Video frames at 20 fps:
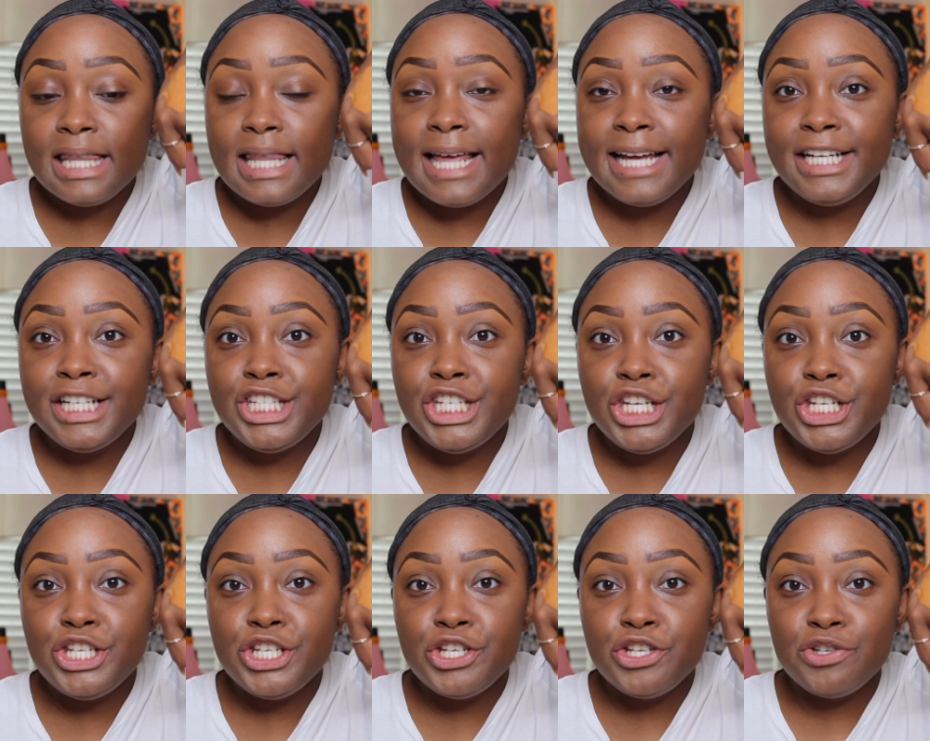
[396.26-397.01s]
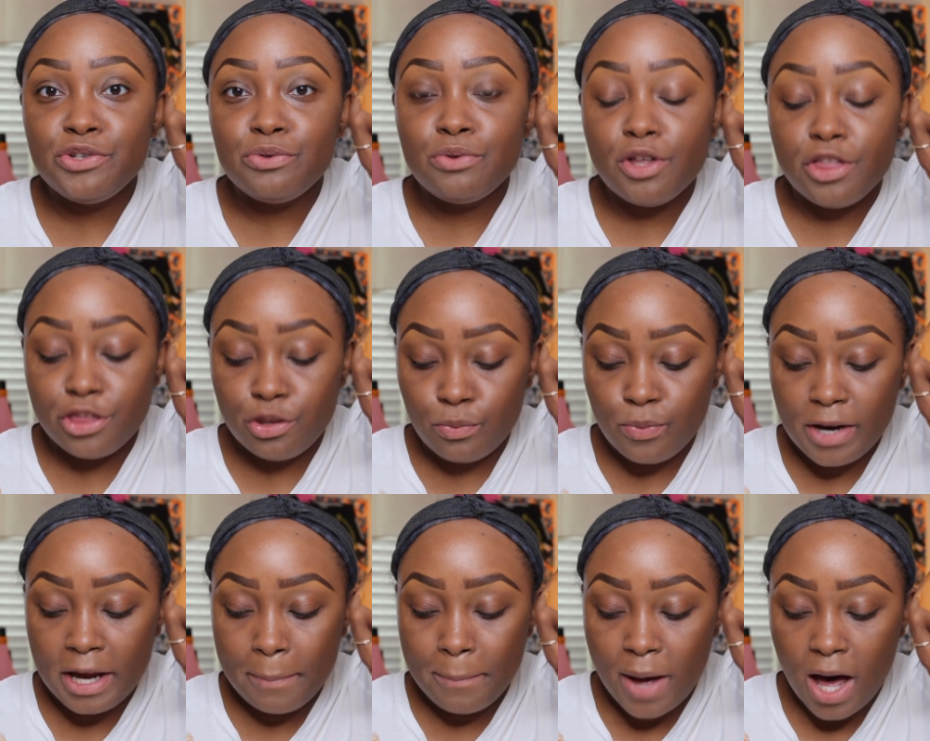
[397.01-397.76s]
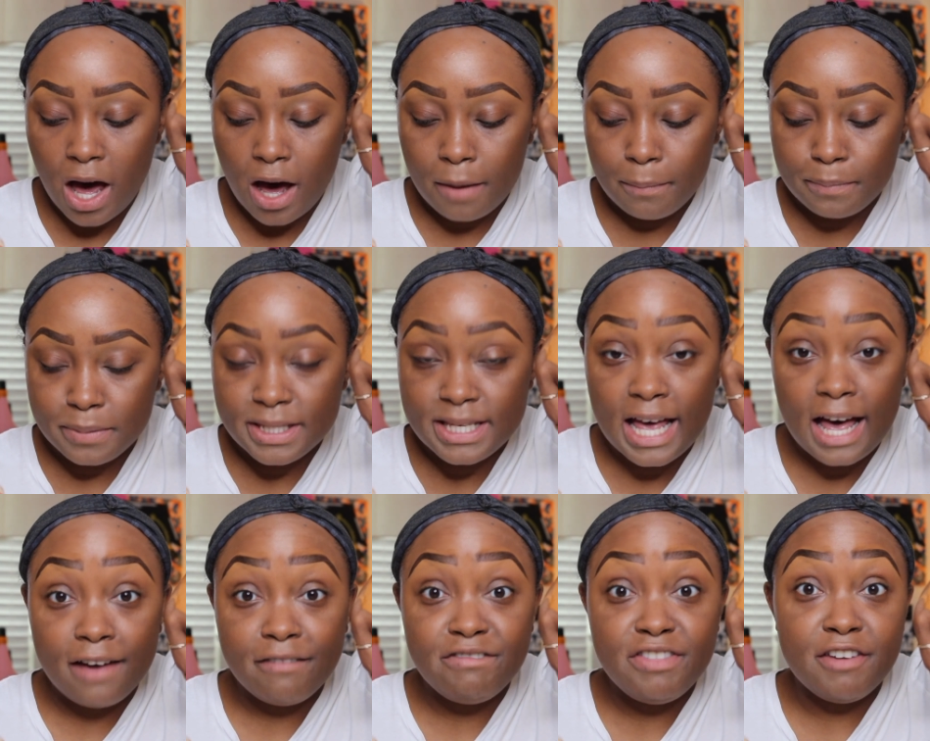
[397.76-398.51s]
like to do 3 pumps
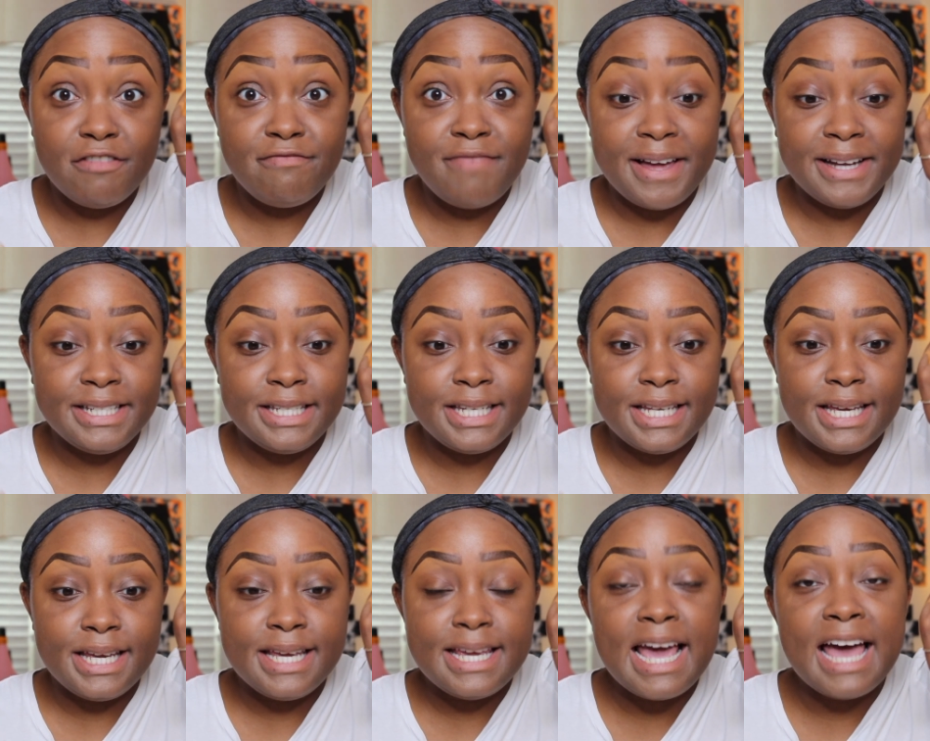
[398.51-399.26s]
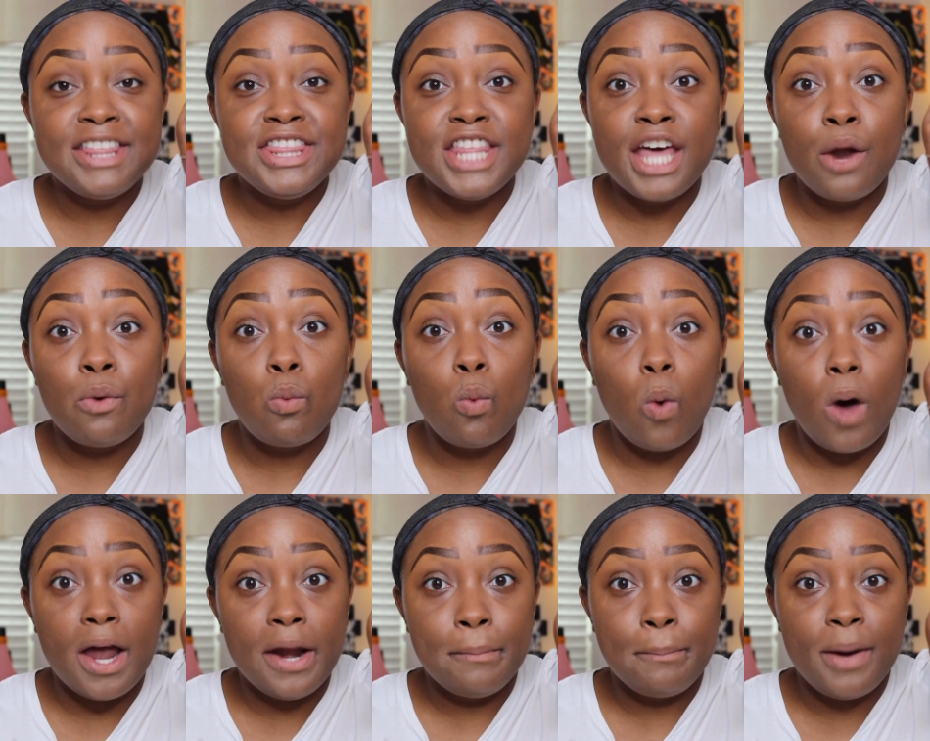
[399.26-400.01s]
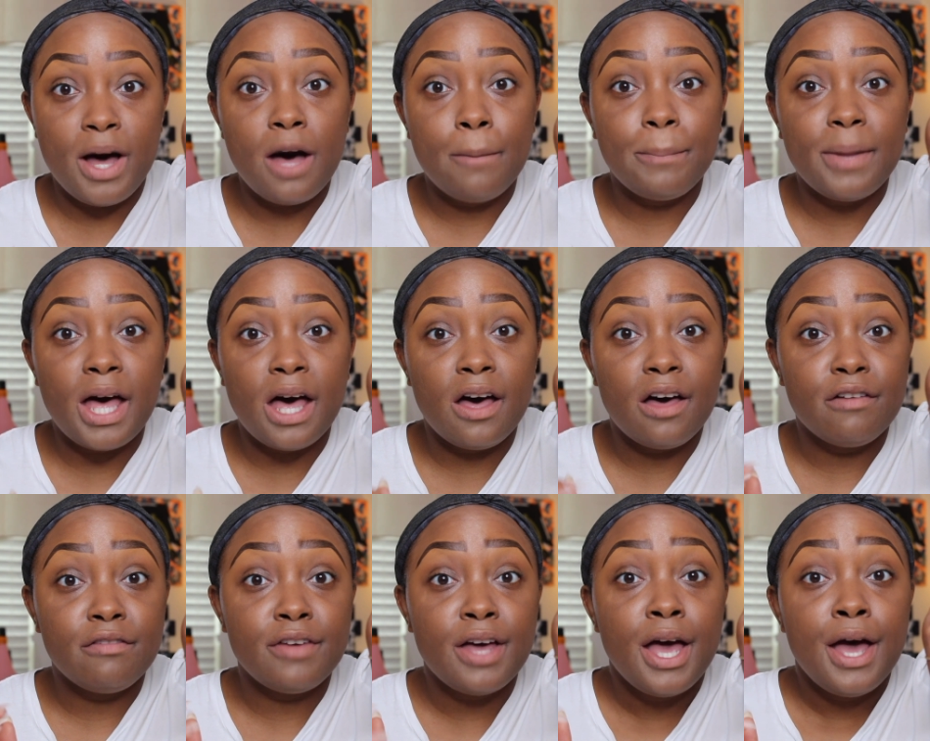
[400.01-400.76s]
of the Fenty and then 1 pump
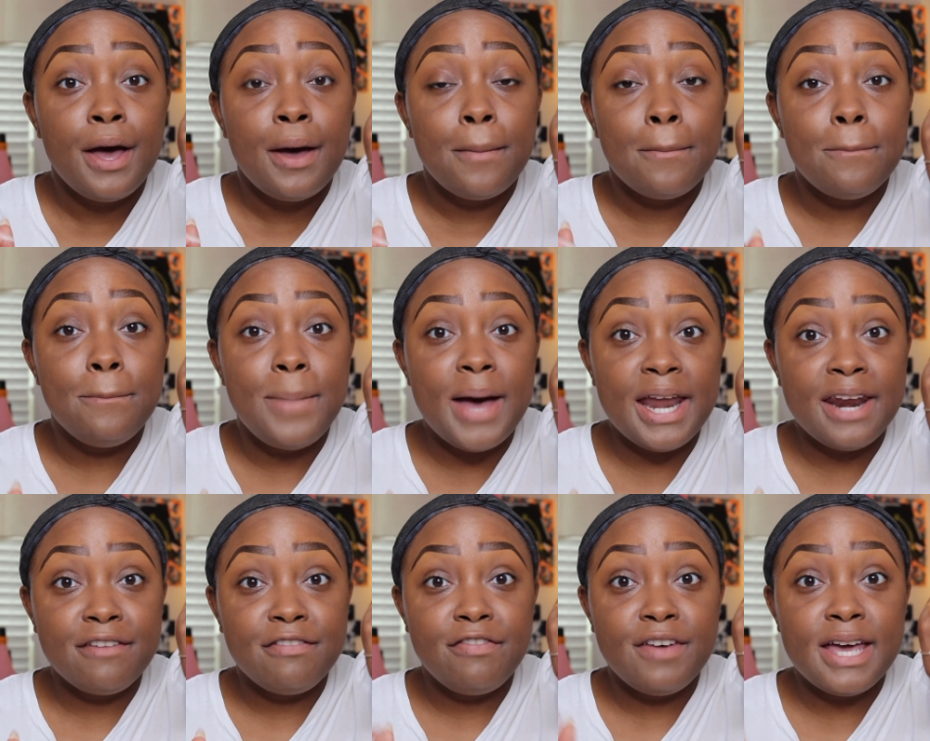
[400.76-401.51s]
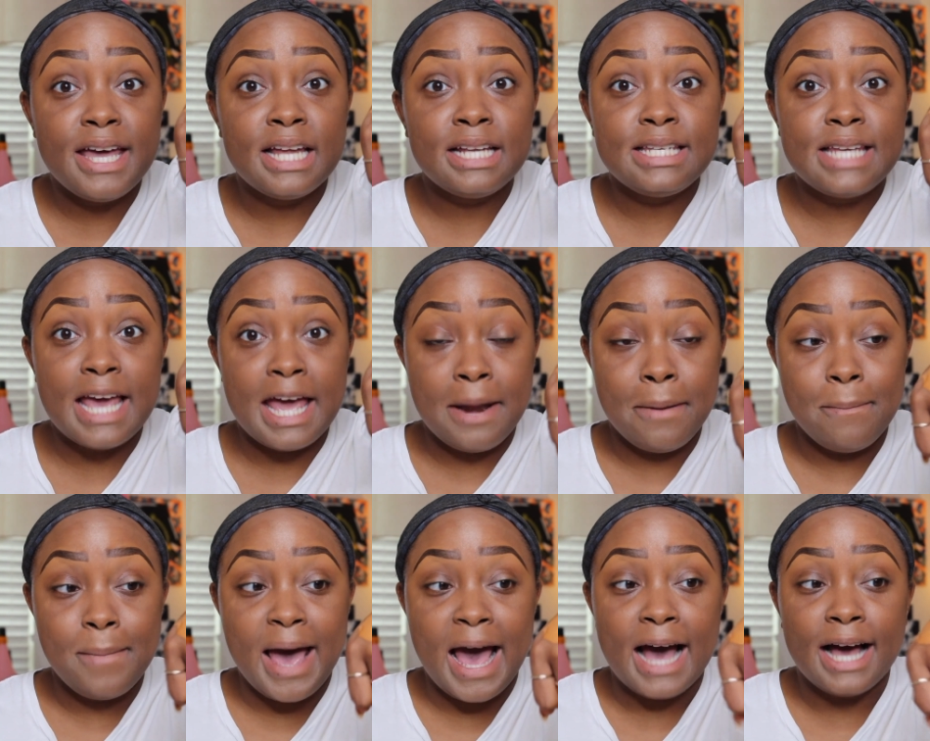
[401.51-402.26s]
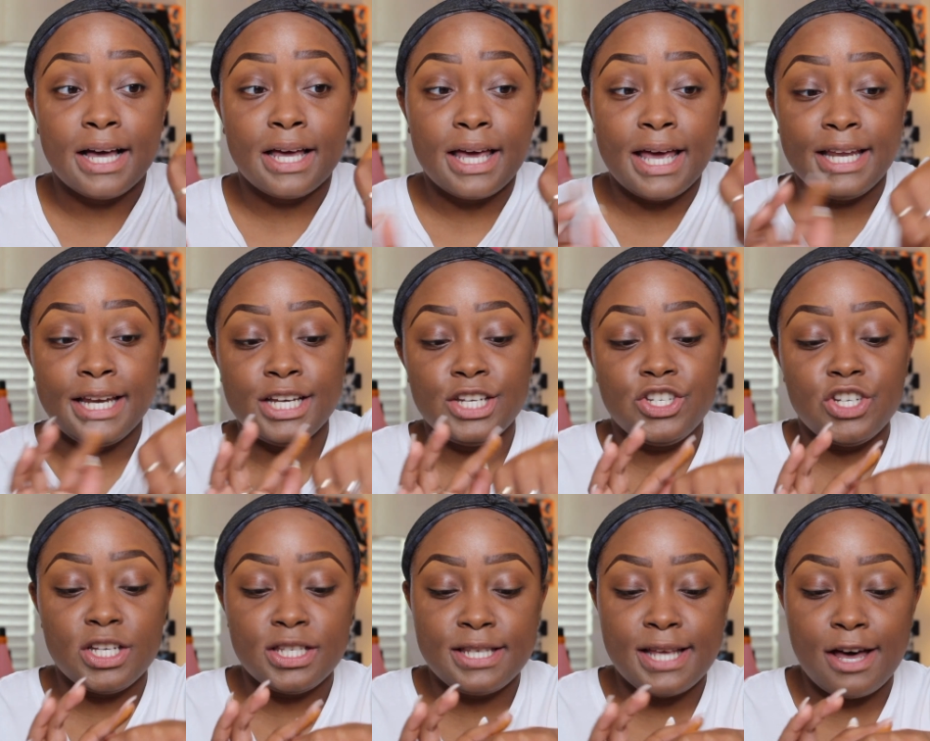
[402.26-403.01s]
of Benefit and MAC. And it
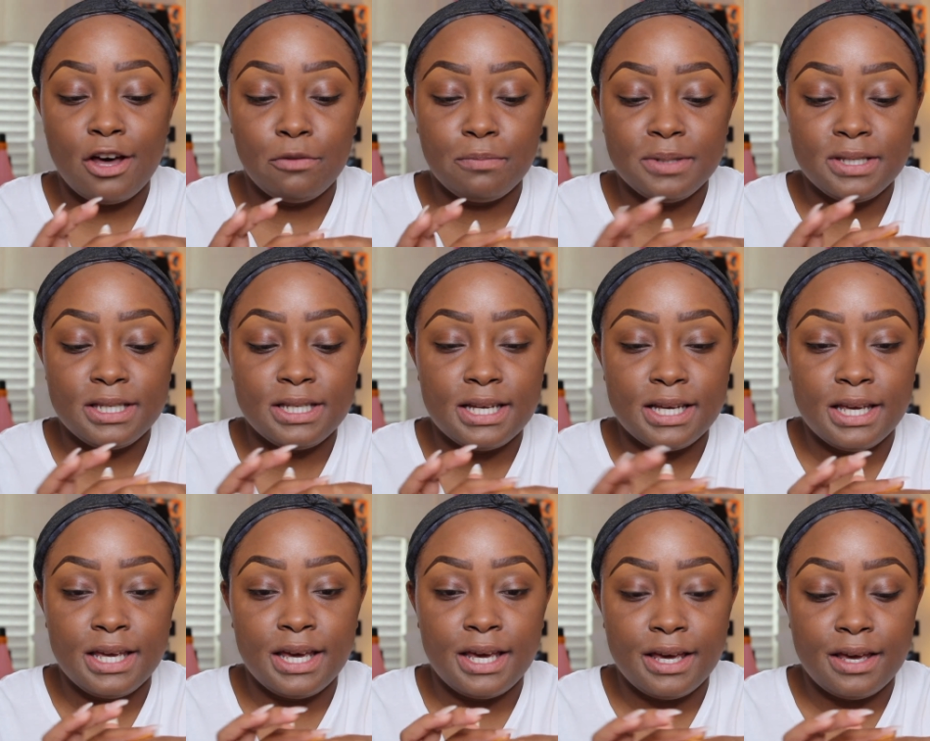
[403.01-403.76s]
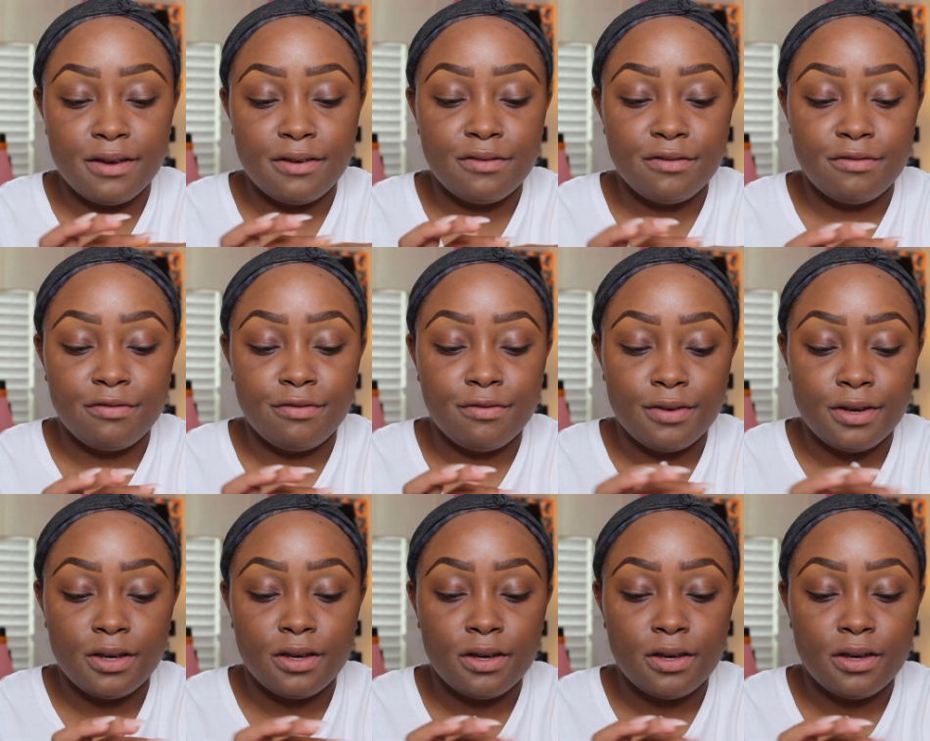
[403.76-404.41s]
just helps to give